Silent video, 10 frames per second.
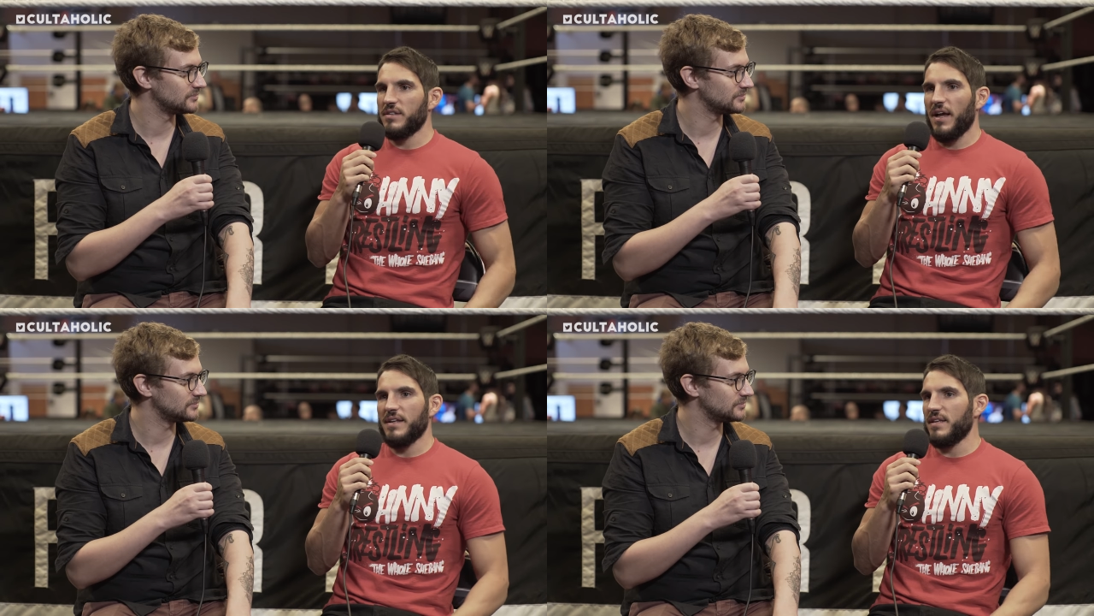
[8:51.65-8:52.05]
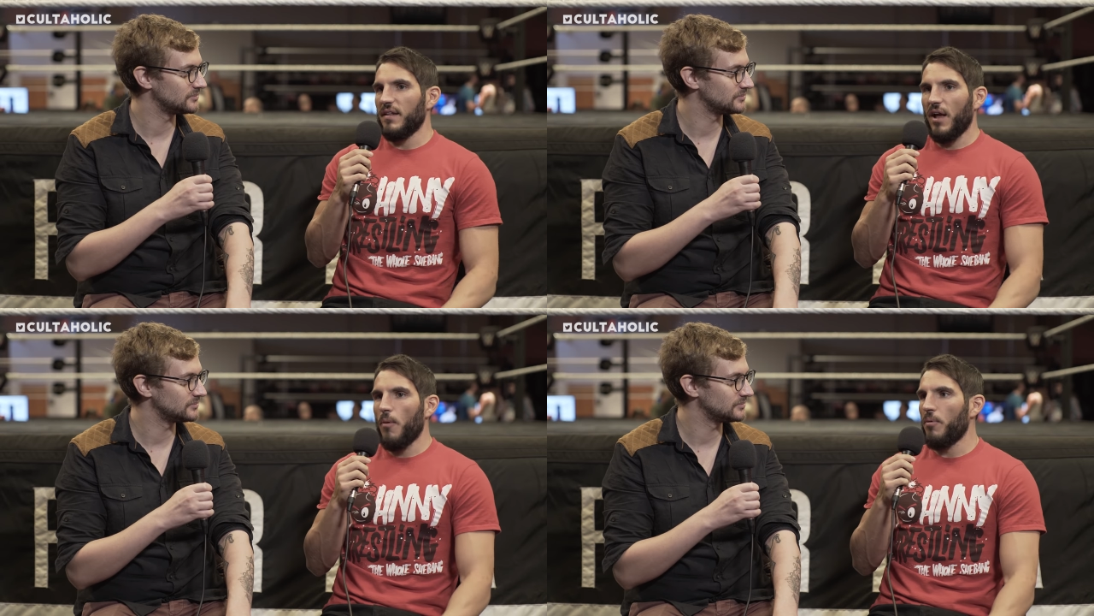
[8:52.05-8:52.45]
Speaker 1: Cause like I
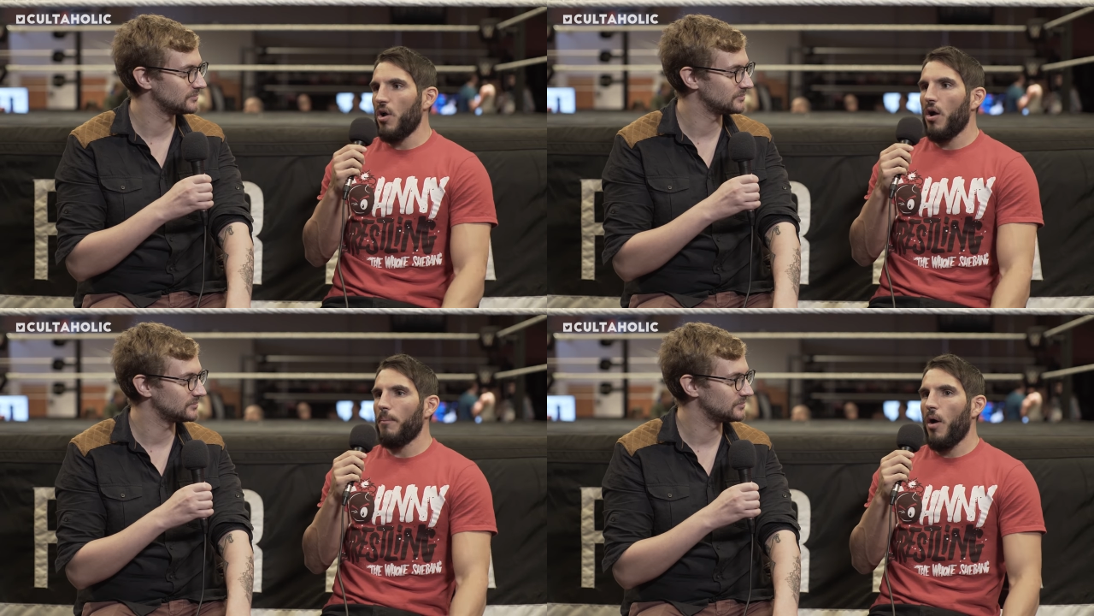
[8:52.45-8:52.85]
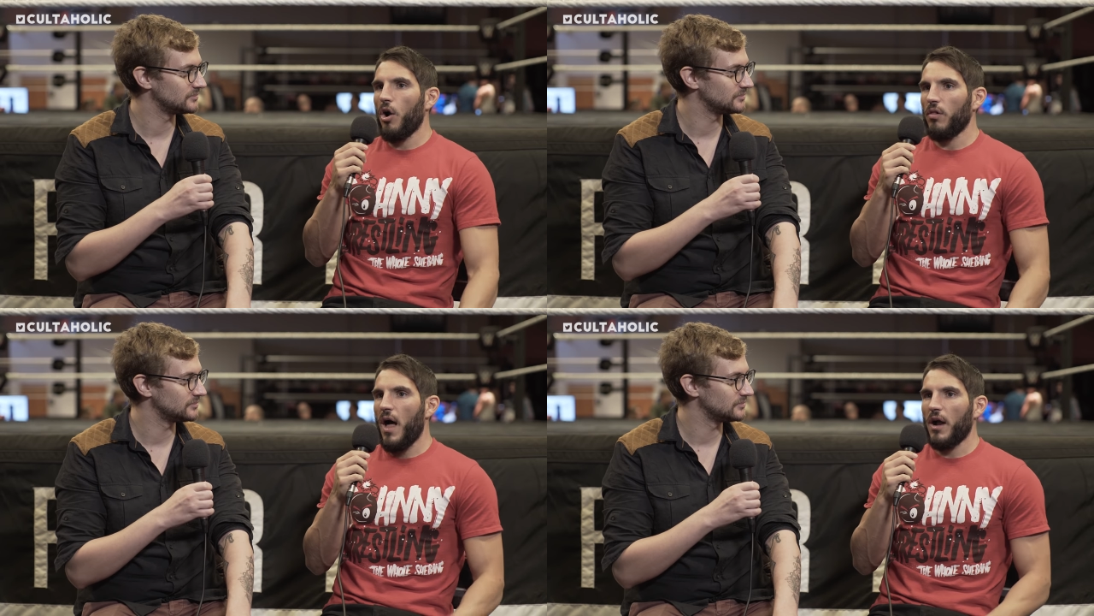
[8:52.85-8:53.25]
said, like I'll put up
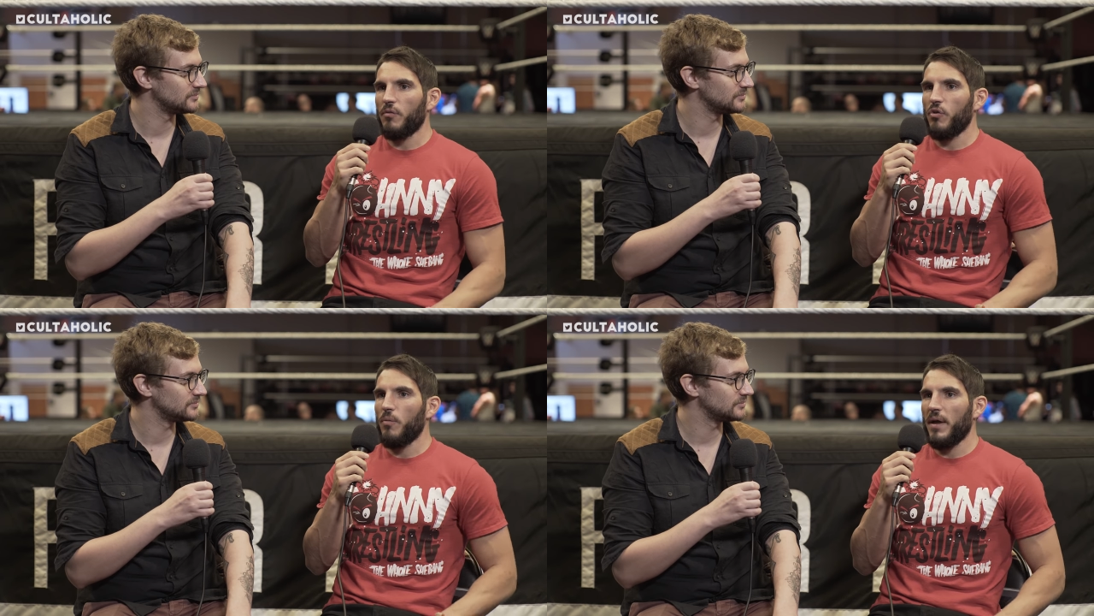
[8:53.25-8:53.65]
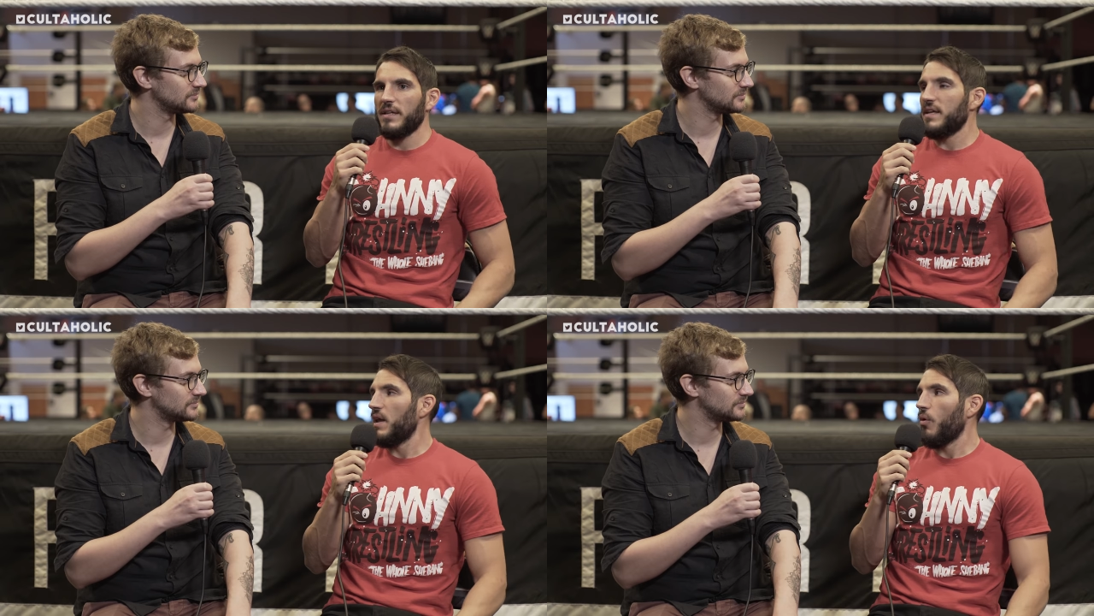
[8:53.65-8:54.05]
our locker room
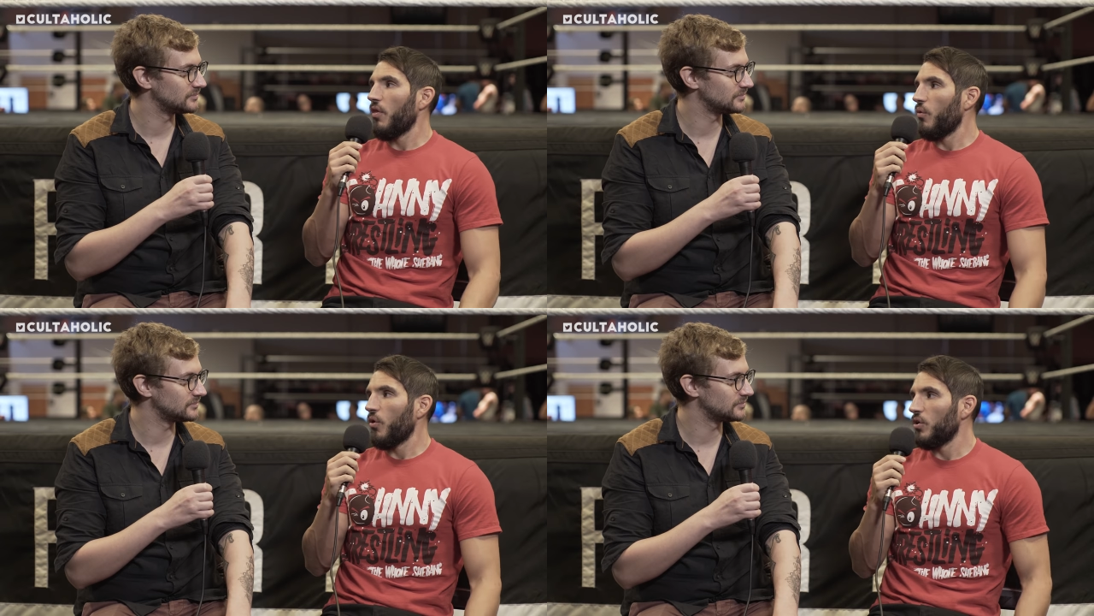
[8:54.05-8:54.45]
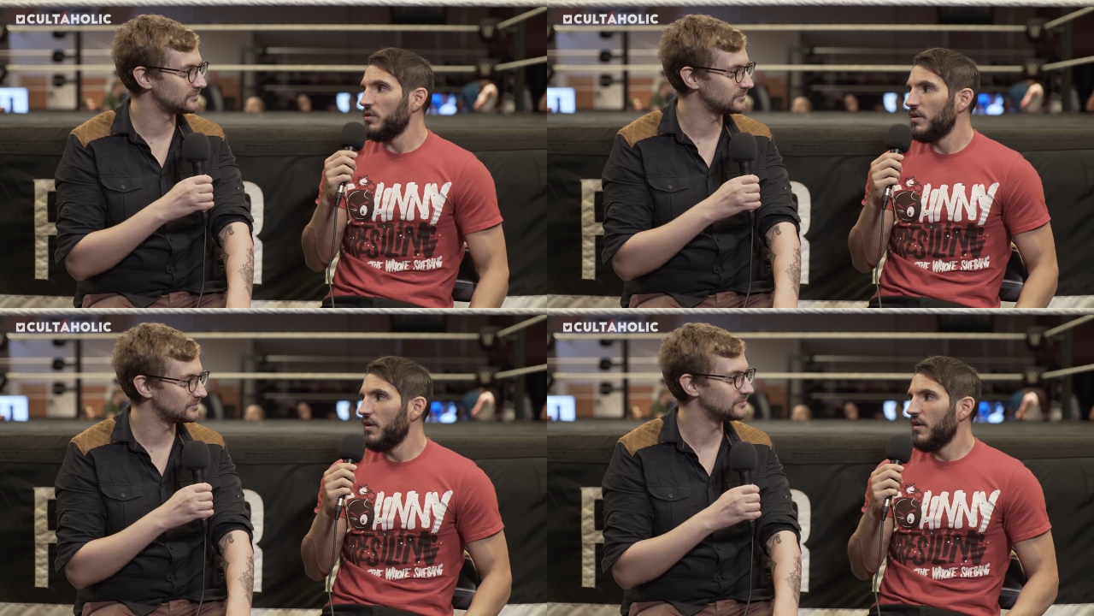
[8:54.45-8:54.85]
against anyone in the world.
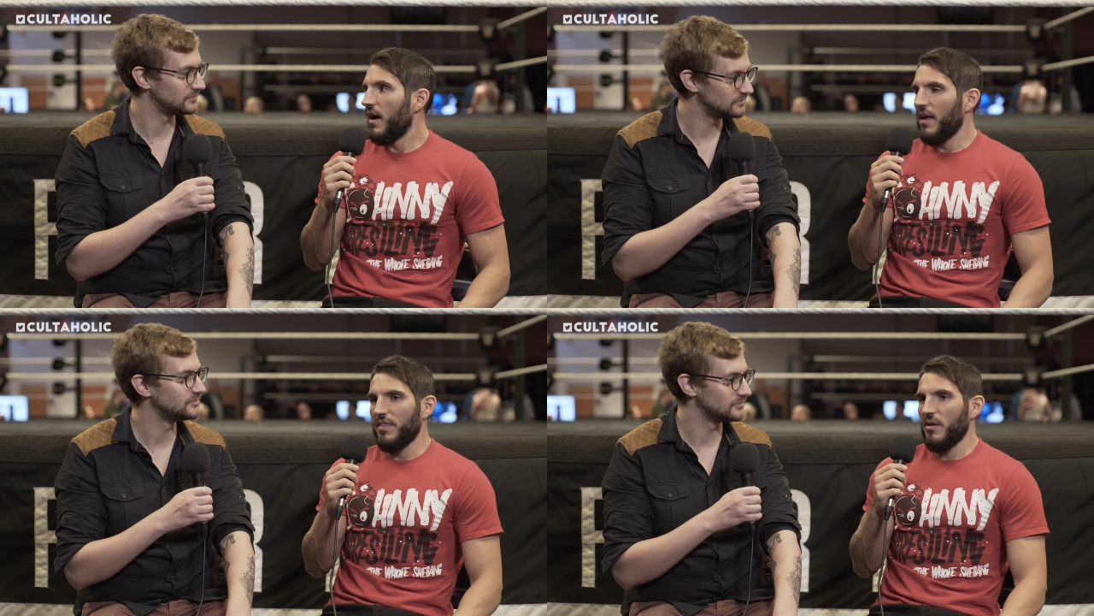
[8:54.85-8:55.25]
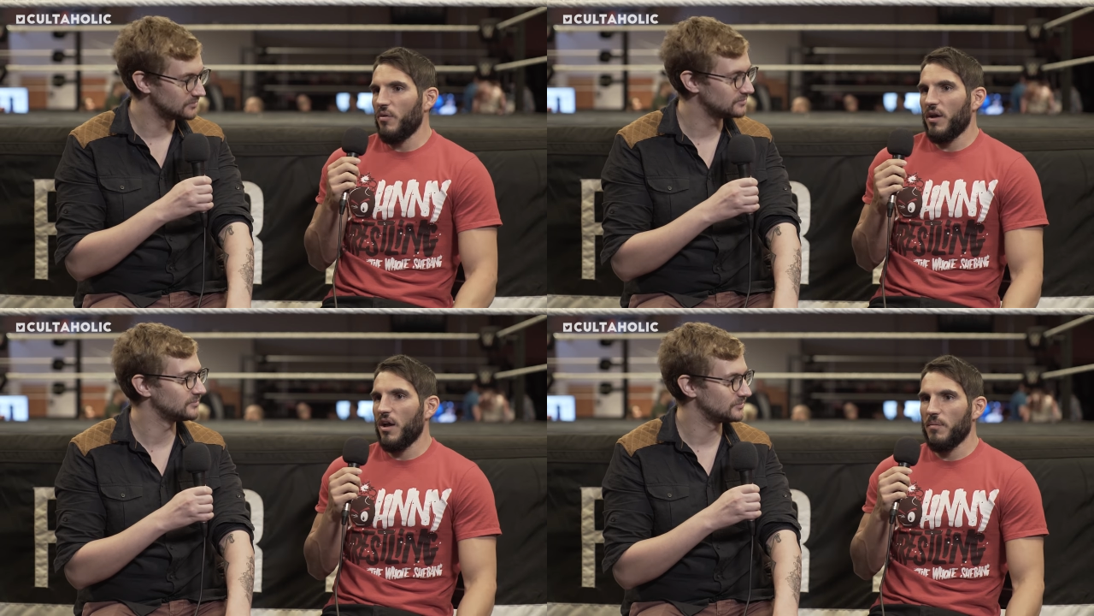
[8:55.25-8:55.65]
I think
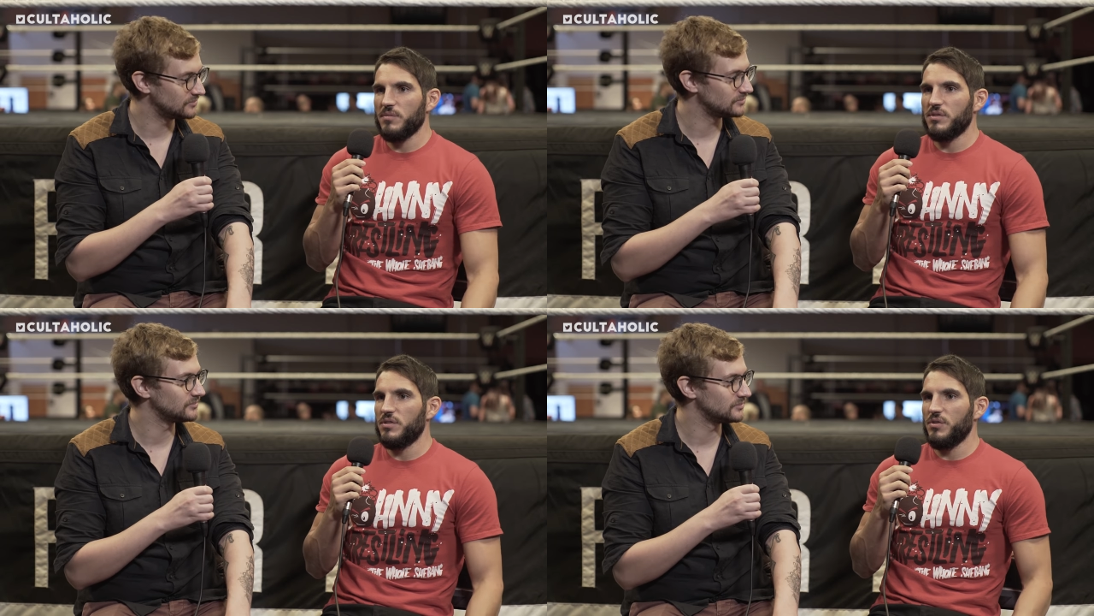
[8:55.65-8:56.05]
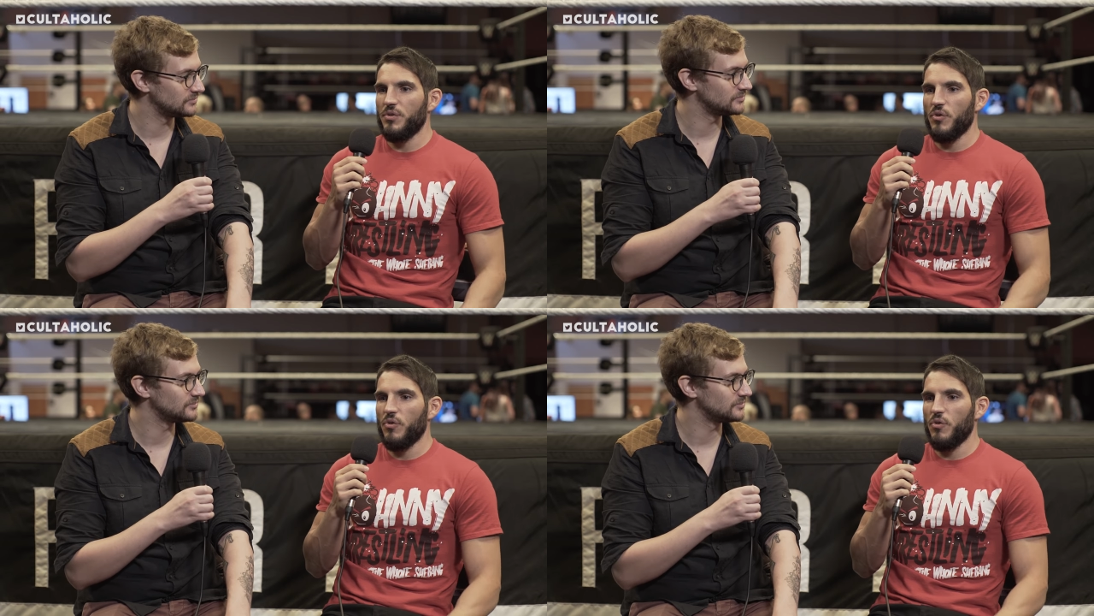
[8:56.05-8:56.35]
when it comes to